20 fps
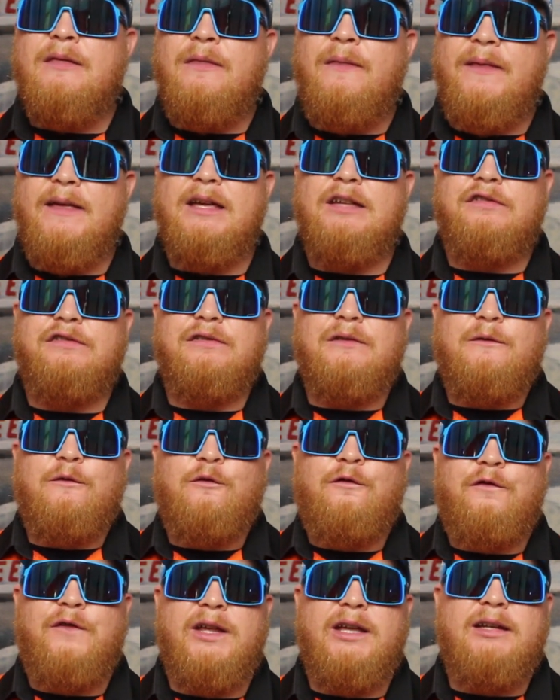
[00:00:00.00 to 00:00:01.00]
this
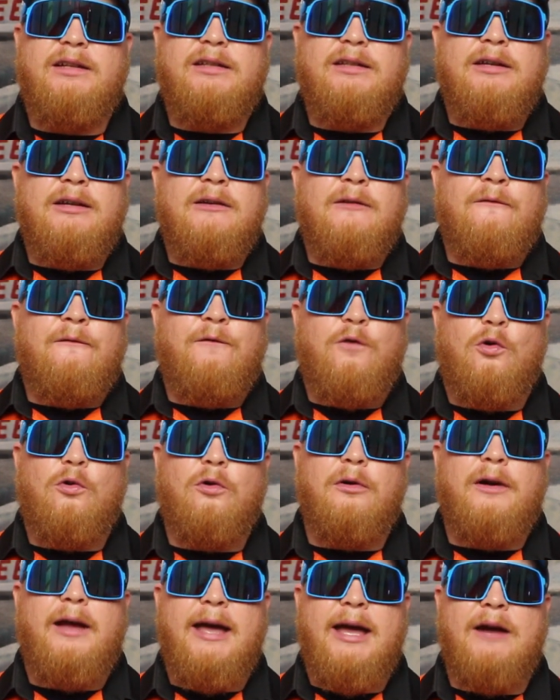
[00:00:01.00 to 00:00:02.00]
fit
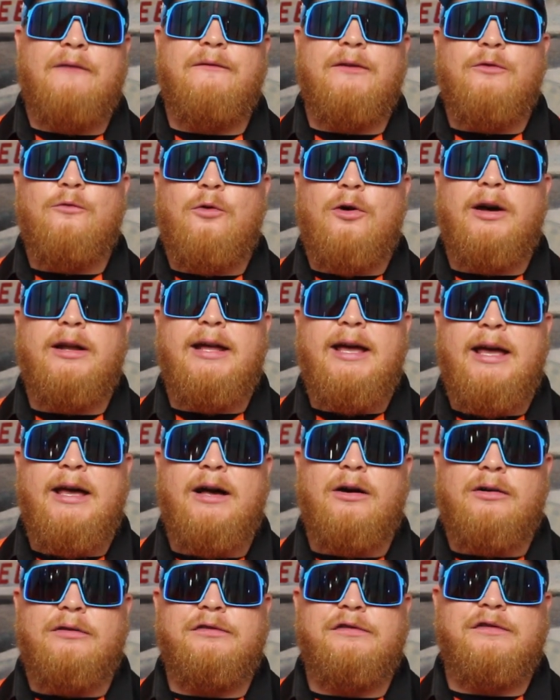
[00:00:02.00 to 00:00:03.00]
for everyone
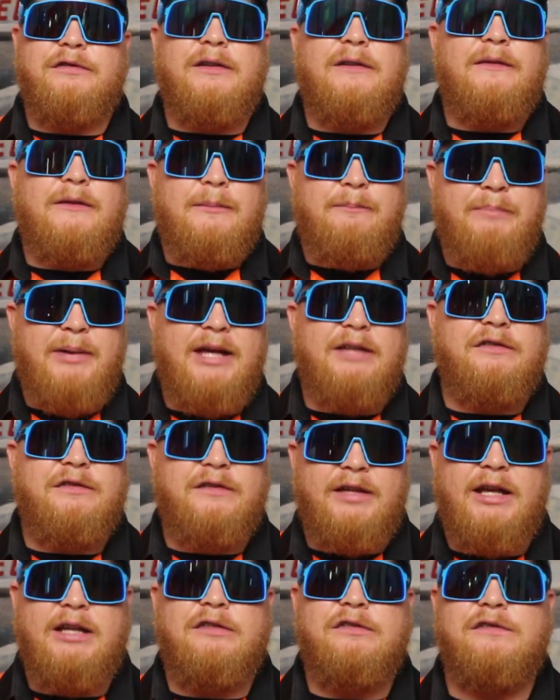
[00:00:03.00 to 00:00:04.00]
else the
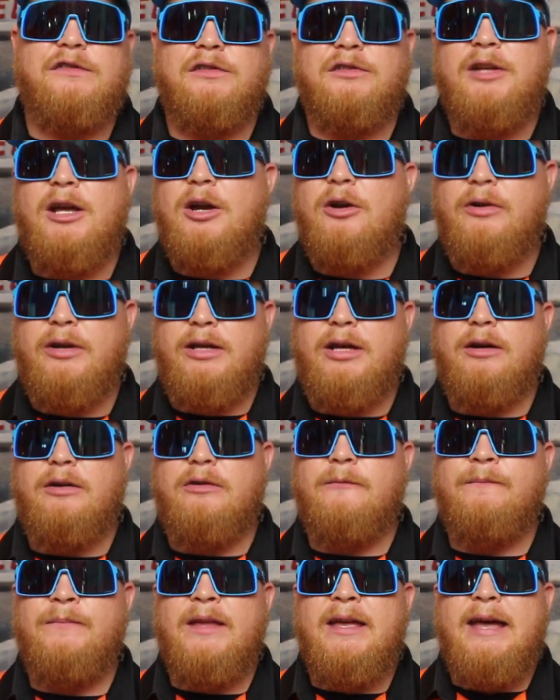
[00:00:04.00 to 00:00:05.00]
best case
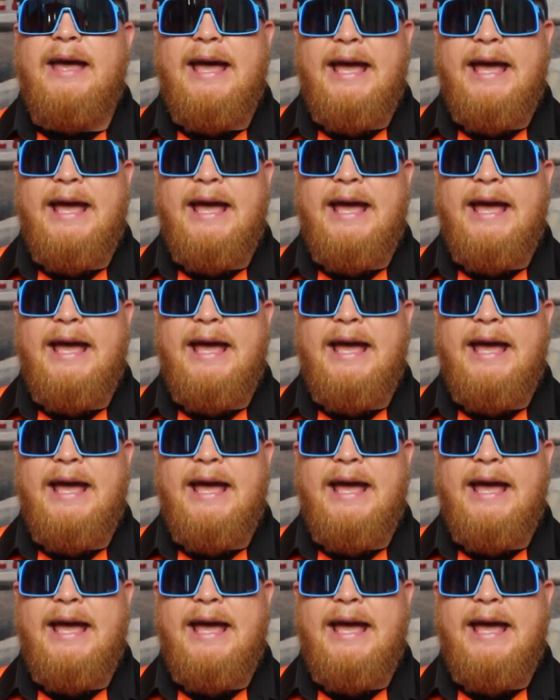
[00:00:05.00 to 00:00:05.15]
scenario.